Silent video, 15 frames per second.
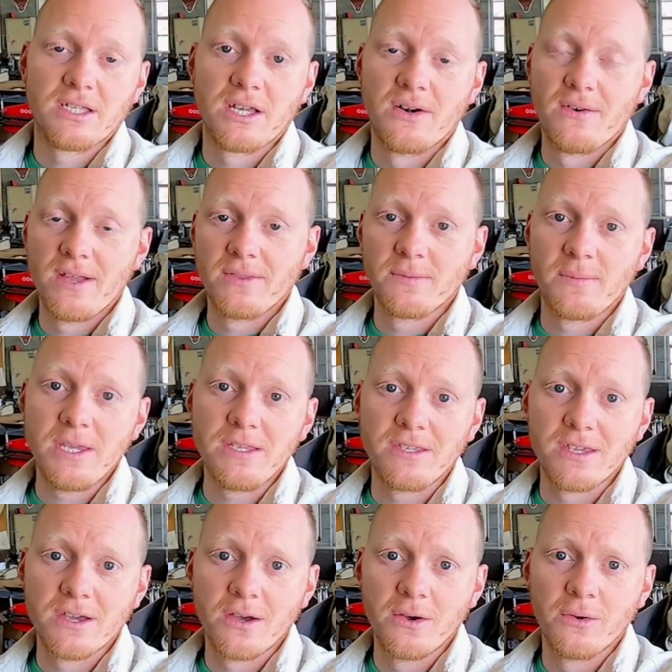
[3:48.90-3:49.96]

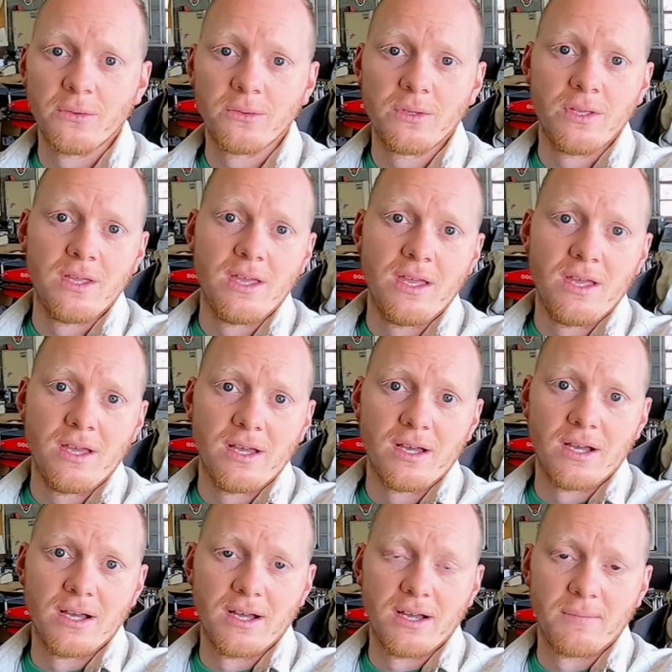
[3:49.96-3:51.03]
PTO.
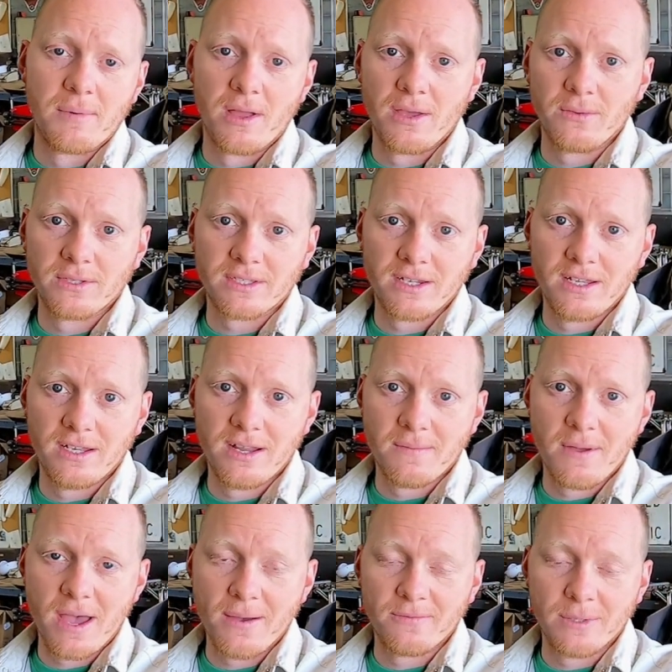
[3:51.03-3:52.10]
Probably what's going to end
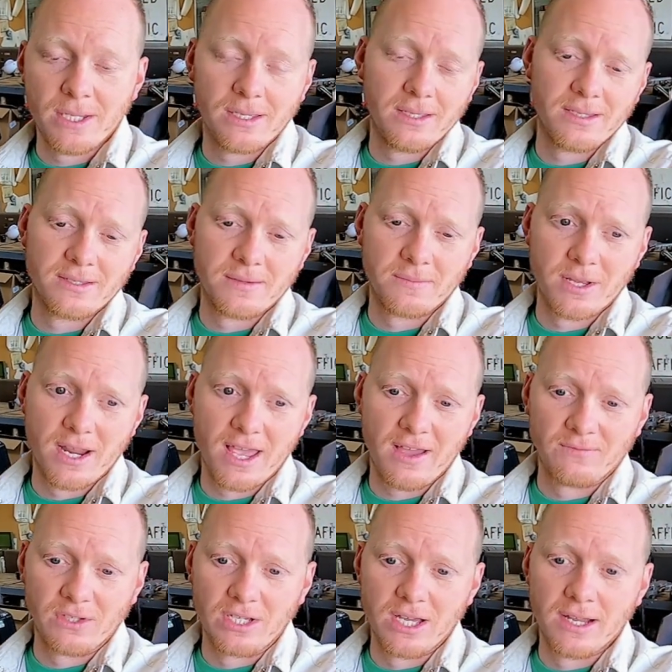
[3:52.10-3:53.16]
up happening is I'm going to
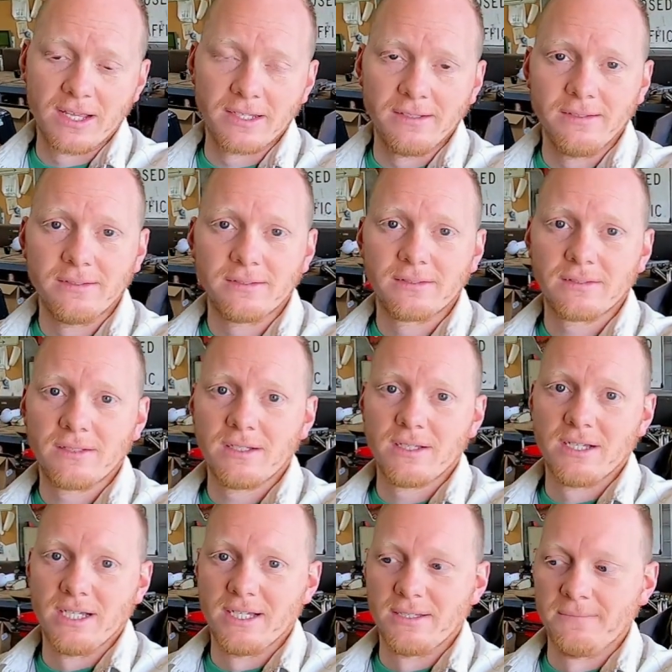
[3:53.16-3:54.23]
have to cut
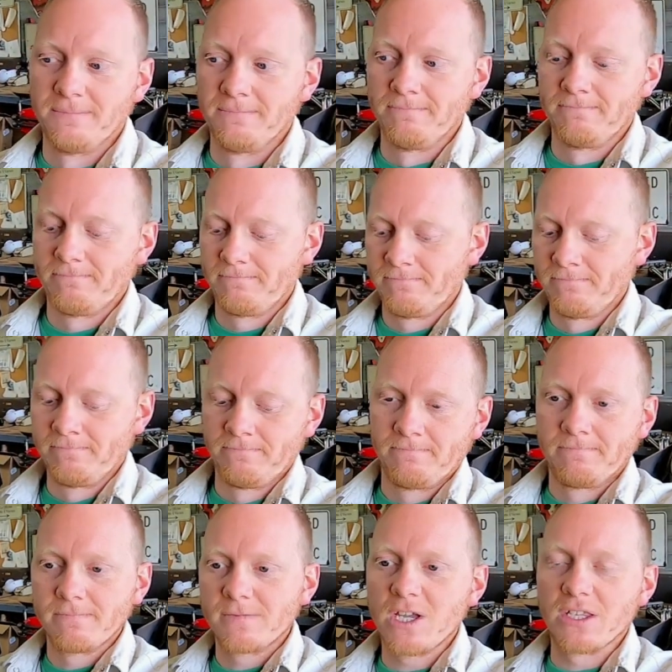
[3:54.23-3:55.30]

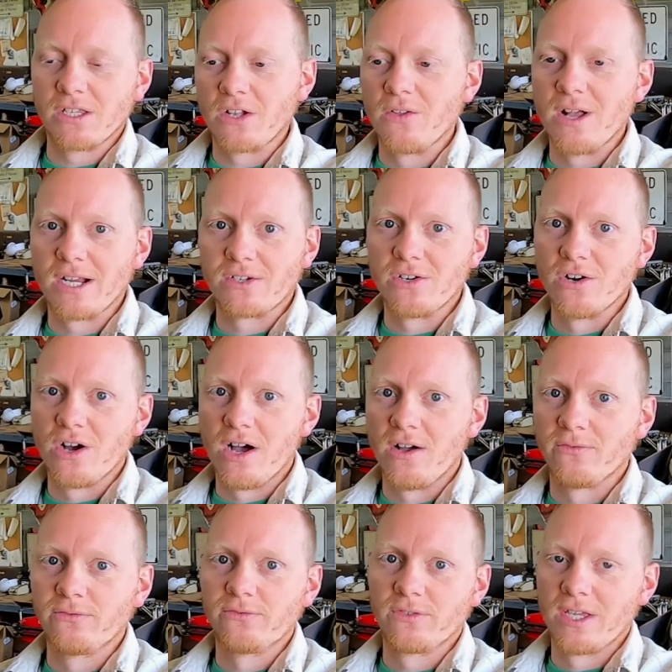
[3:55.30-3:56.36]
the collector
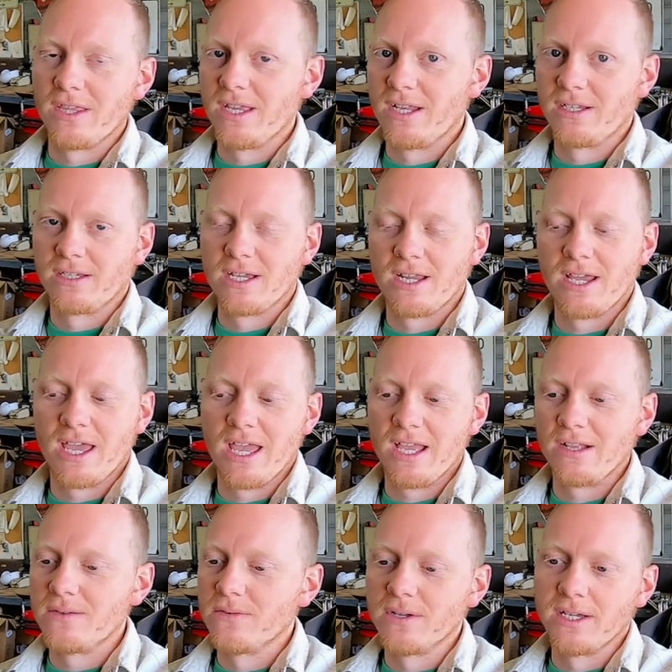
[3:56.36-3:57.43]
off and then kind of
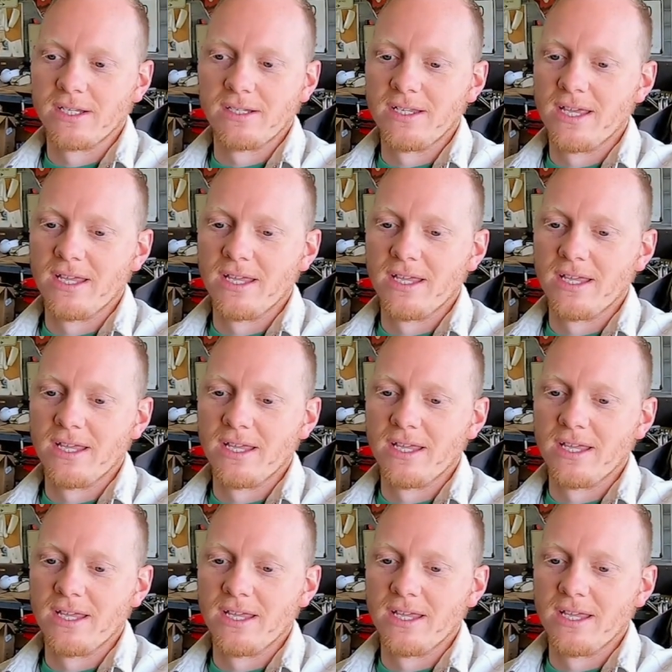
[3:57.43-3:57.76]
angle it.